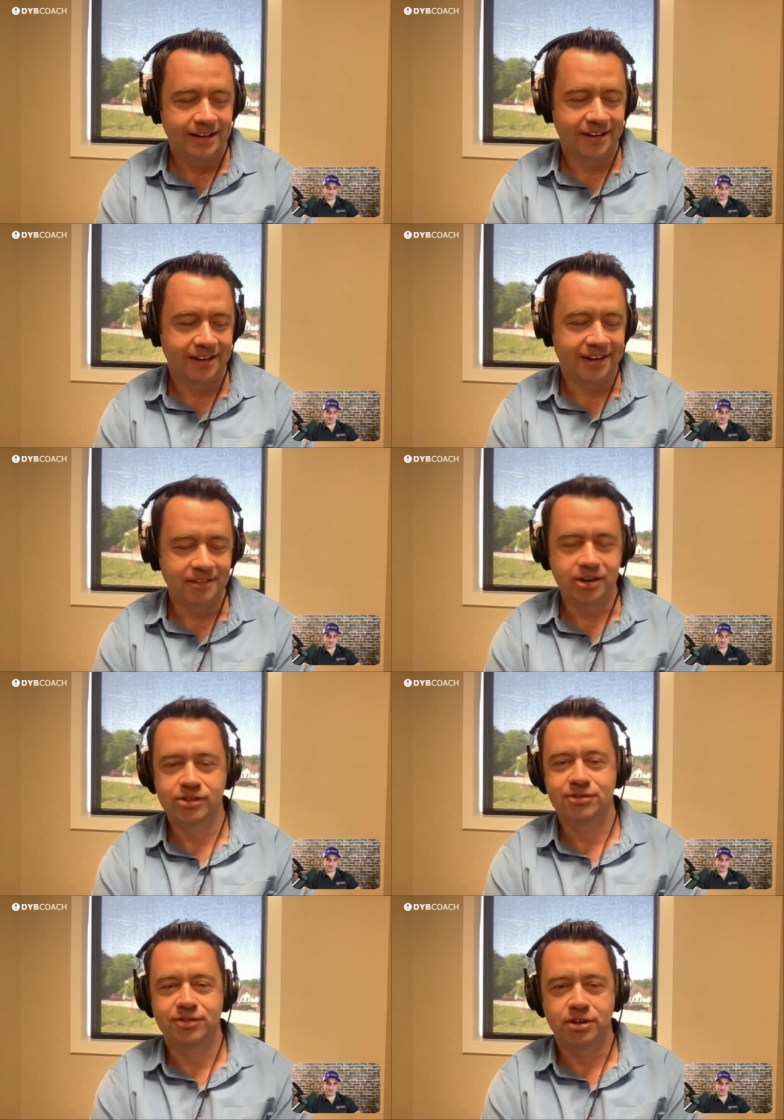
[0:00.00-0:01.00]
All right. Here's
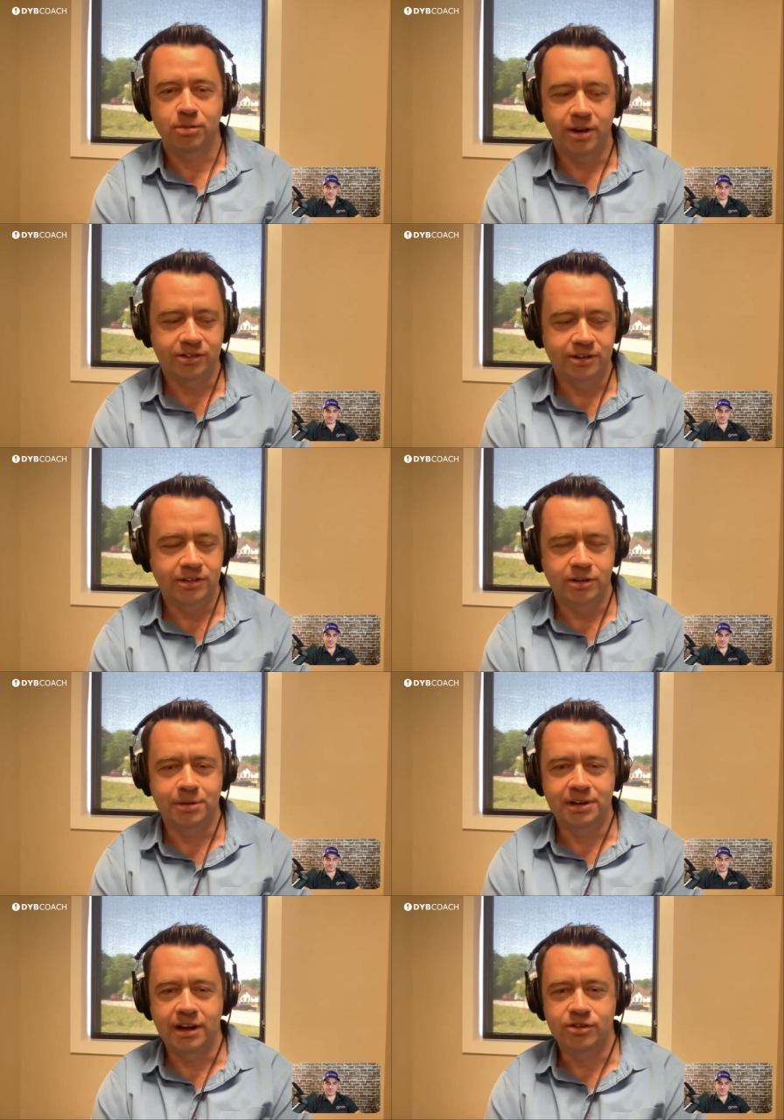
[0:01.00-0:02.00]
the fun question. It's going
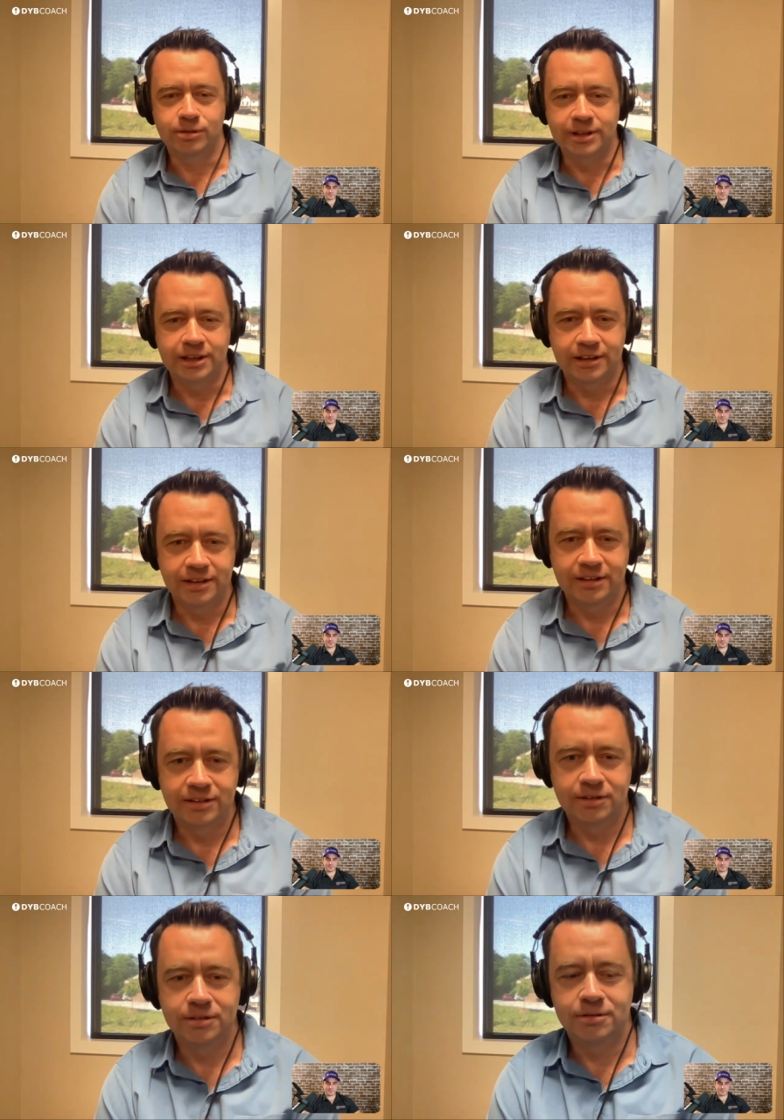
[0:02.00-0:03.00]
to be natural lead
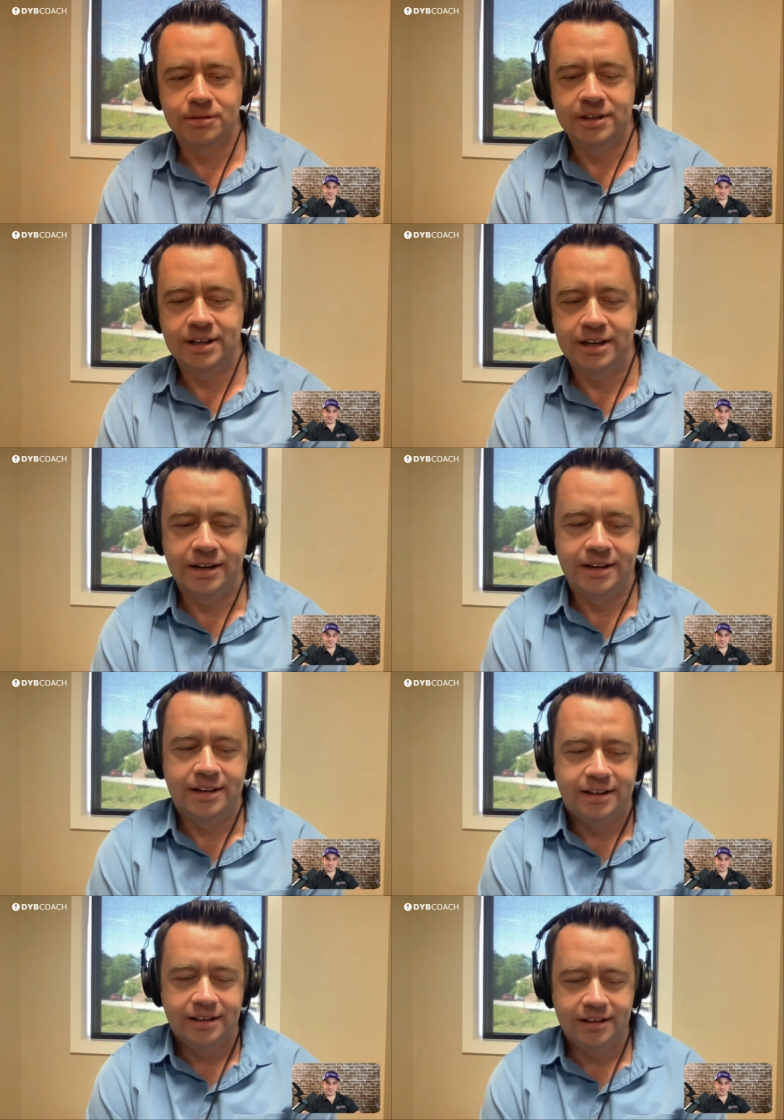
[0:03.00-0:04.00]
into uh,
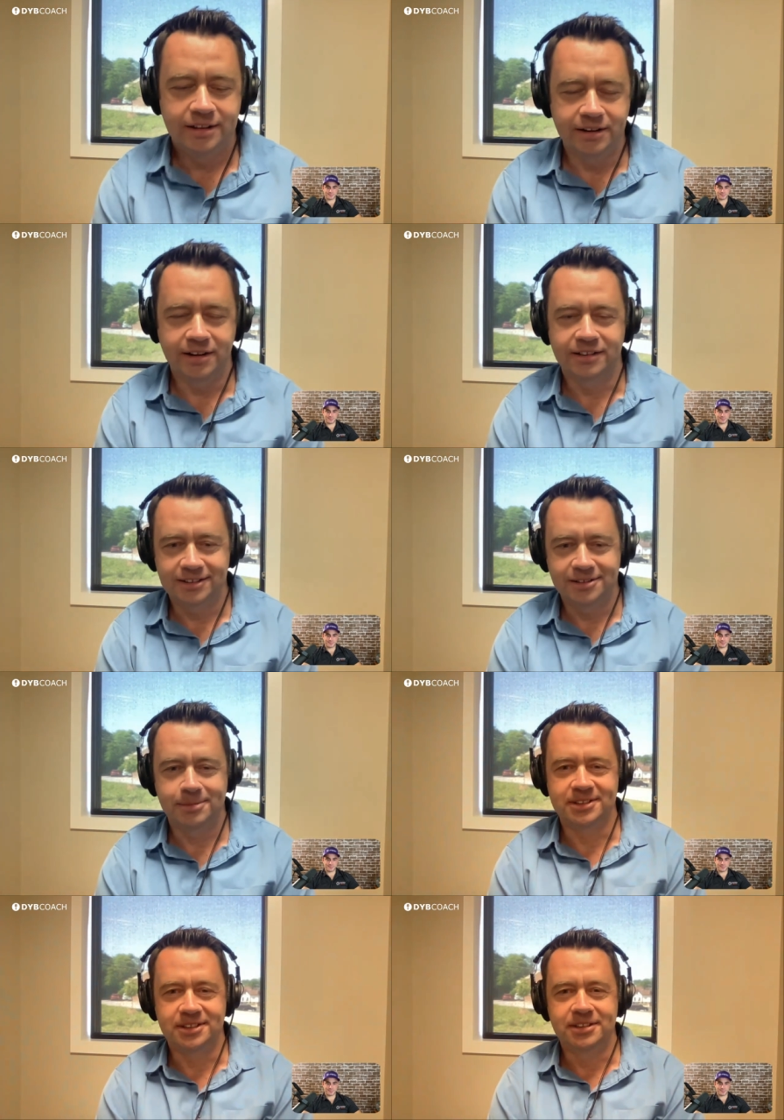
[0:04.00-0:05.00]
the next
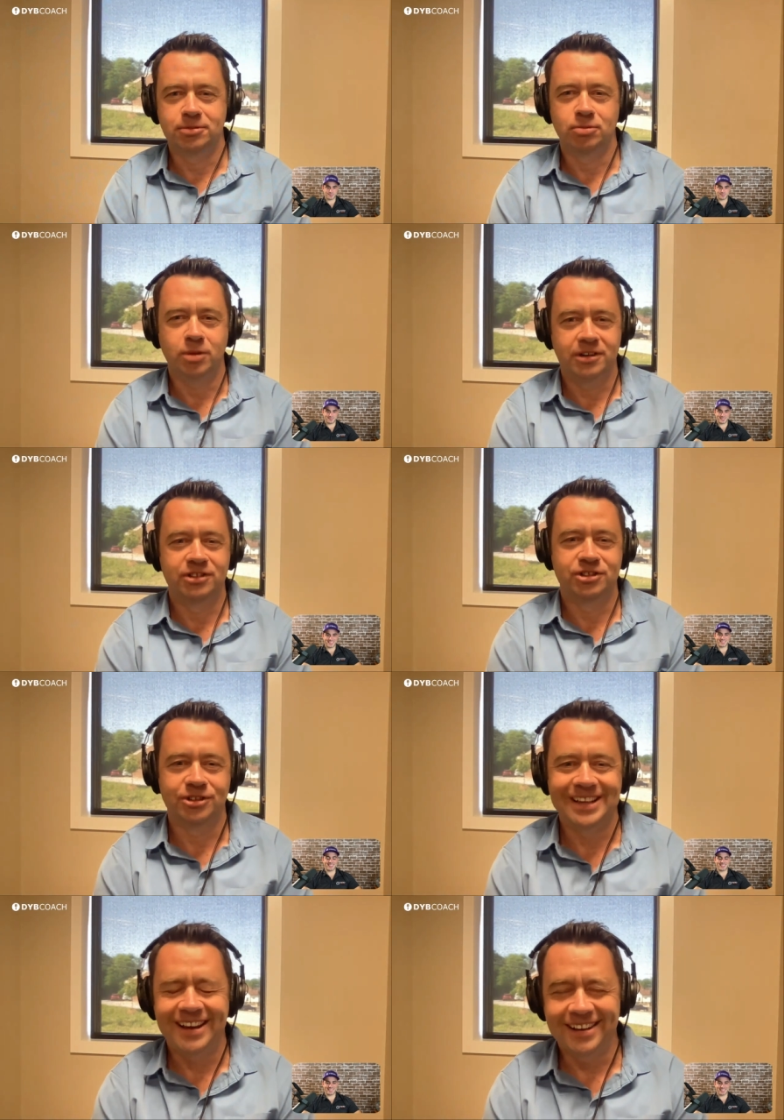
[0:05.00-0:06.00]
business. What does your
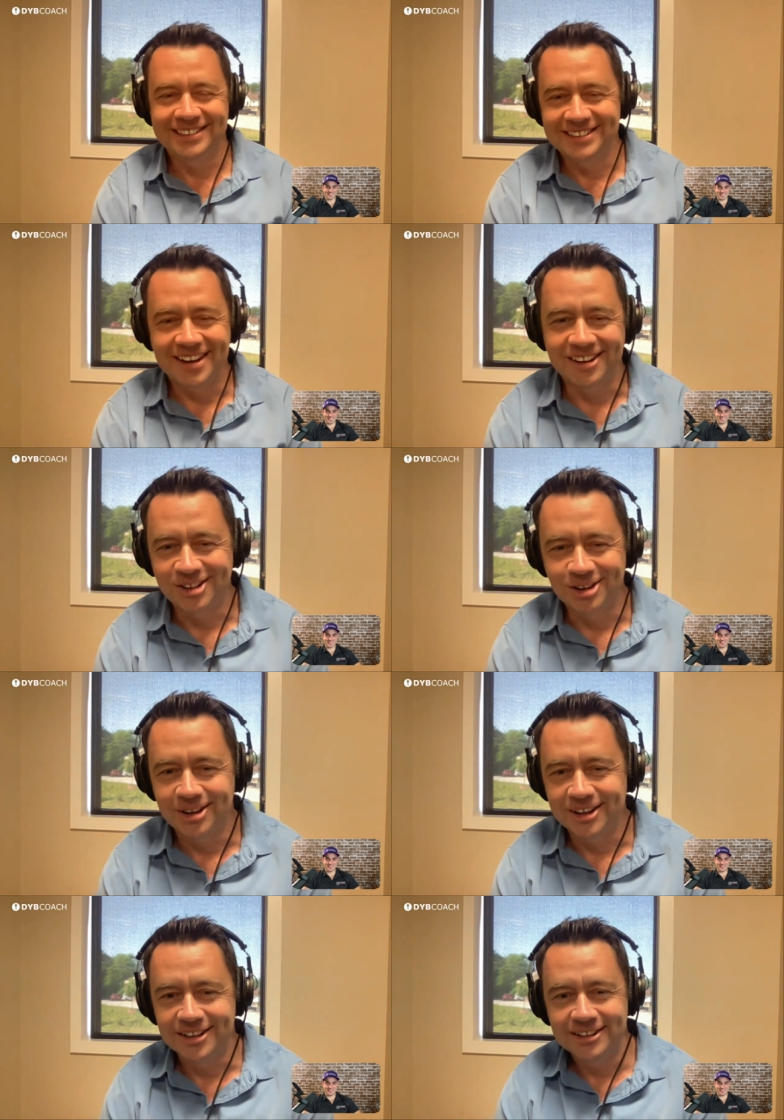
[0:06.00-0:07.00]
tech stack look
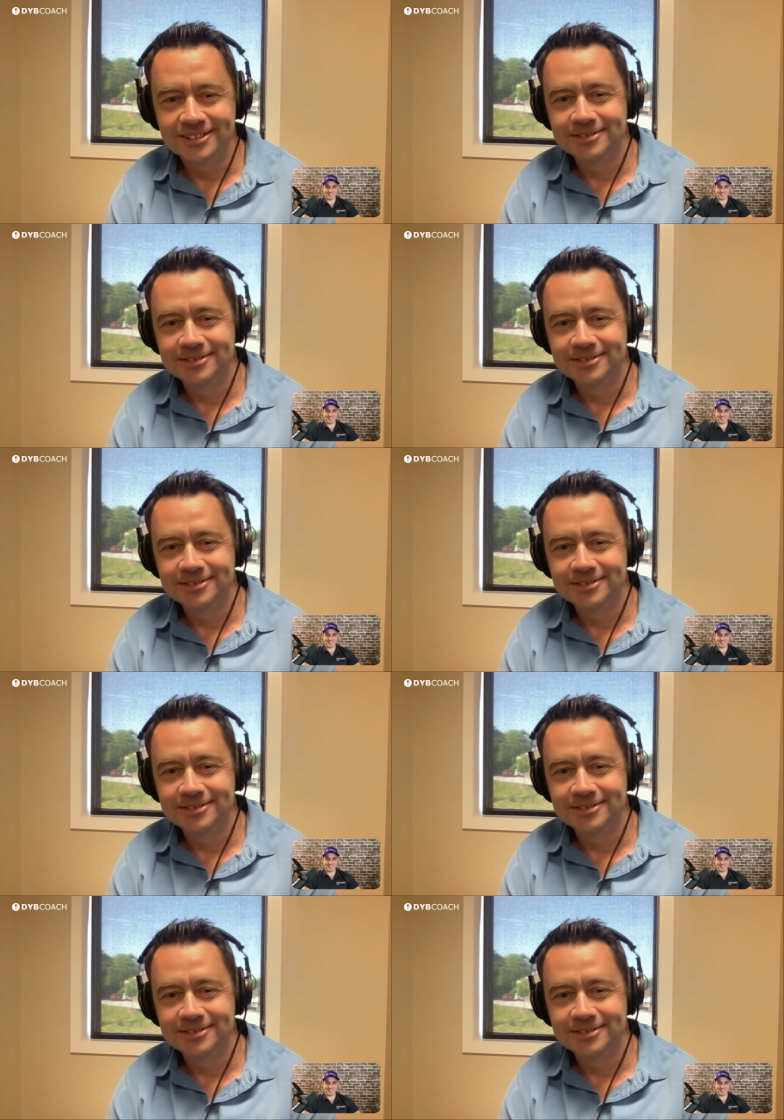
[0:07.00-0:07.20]
like?